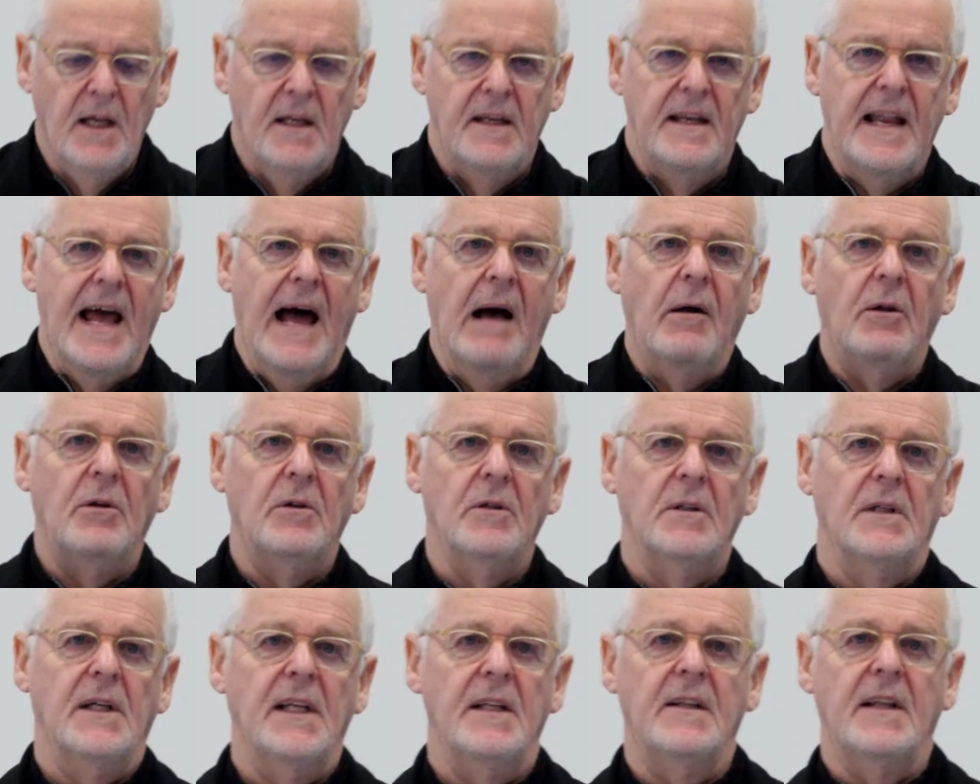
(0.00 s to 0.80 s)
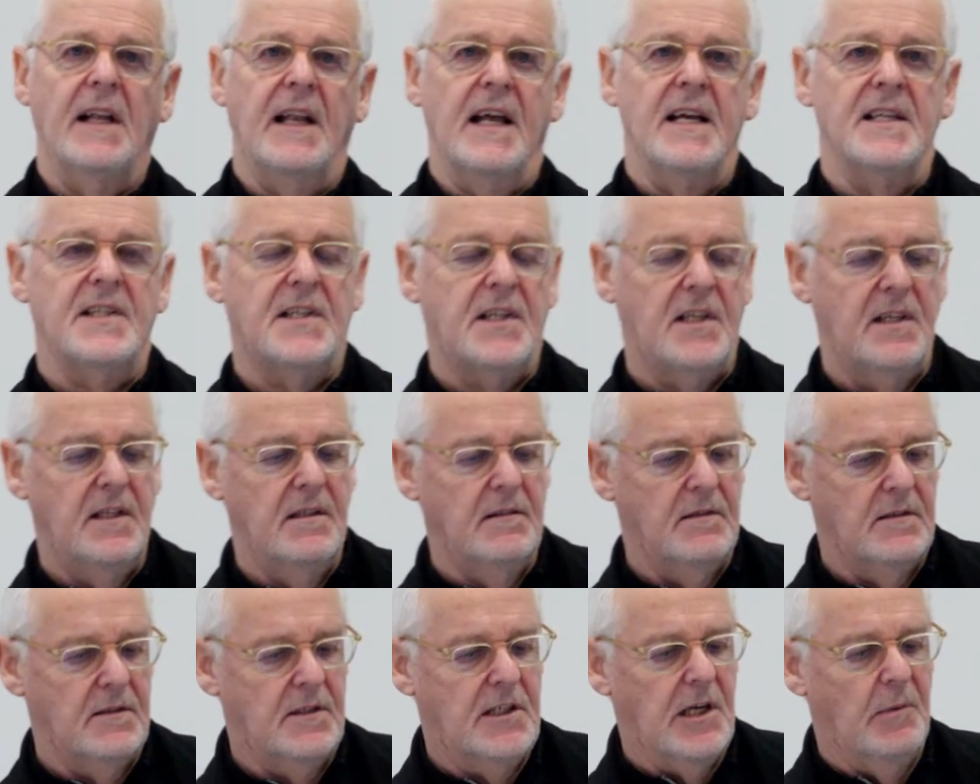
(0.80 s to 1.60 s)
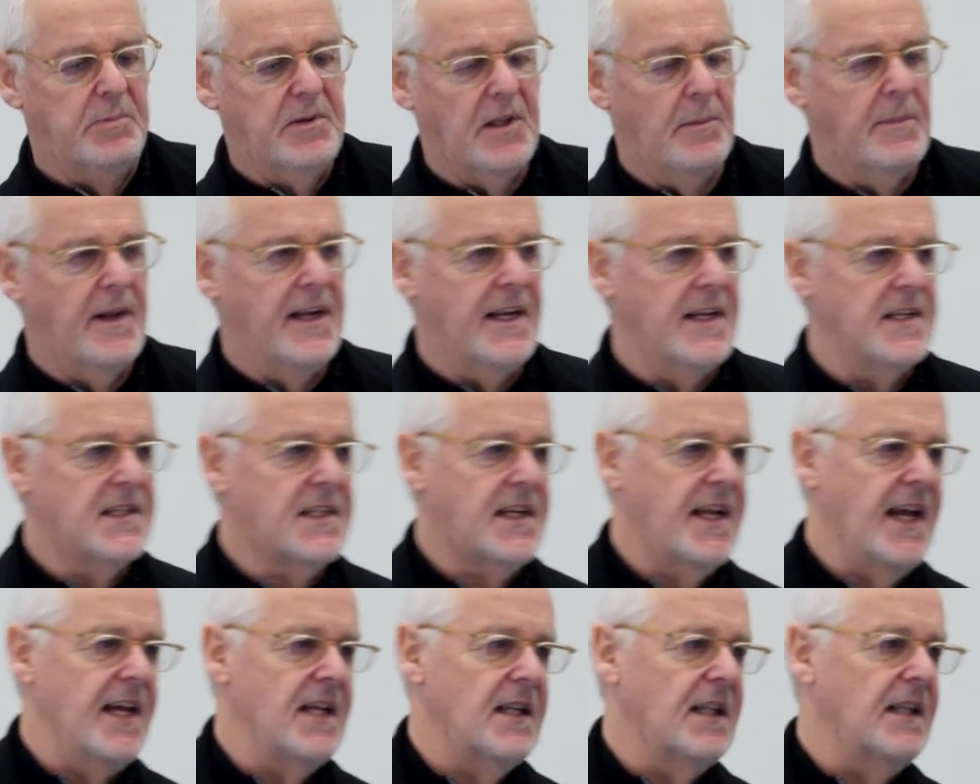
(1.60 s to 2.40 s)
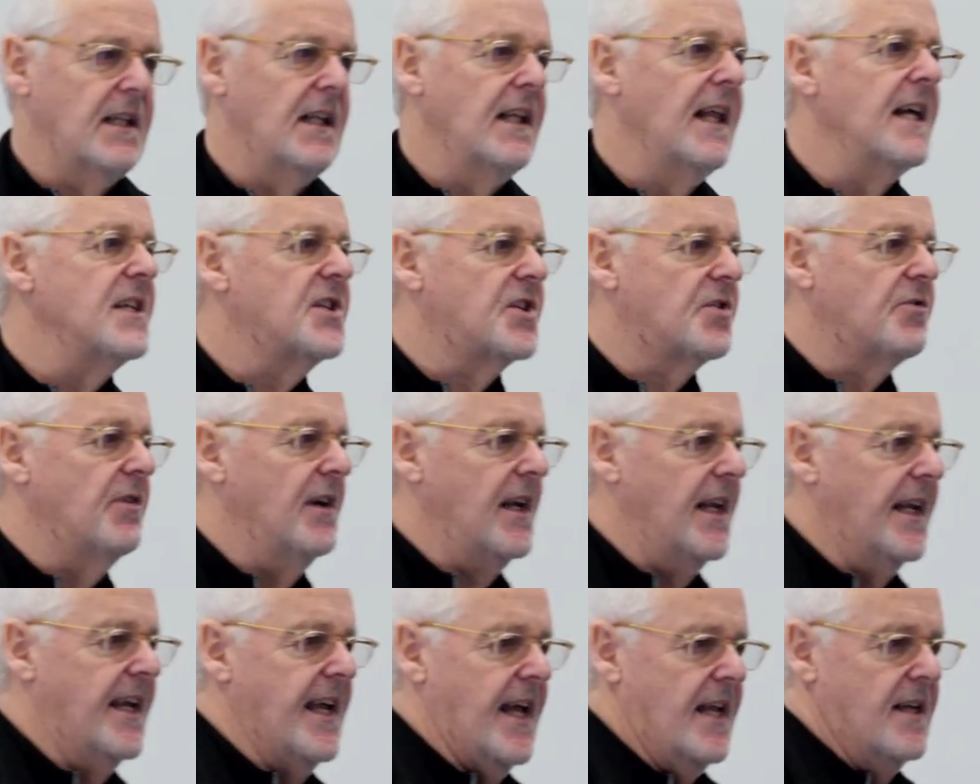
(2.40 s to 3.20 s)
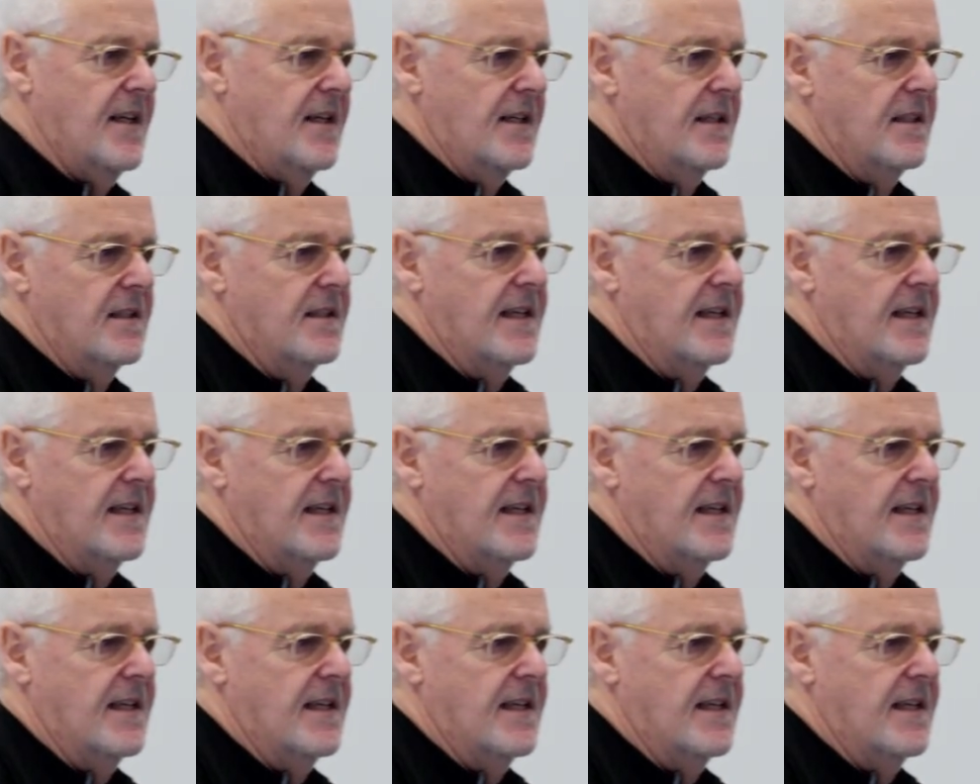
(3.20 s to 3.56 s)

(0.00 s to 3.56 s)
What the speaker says: Now, in the last couple of minutes, let's really get